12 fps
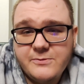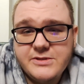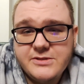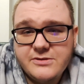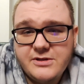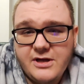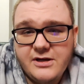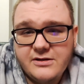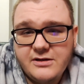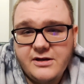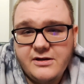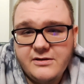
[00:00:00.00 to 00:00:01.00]
but we still
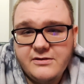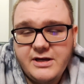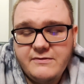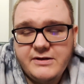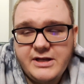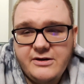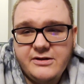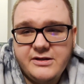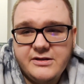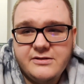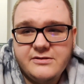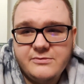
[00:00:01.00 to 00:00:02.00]
talk every now and
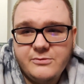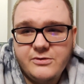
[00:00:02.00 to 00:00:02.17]
again.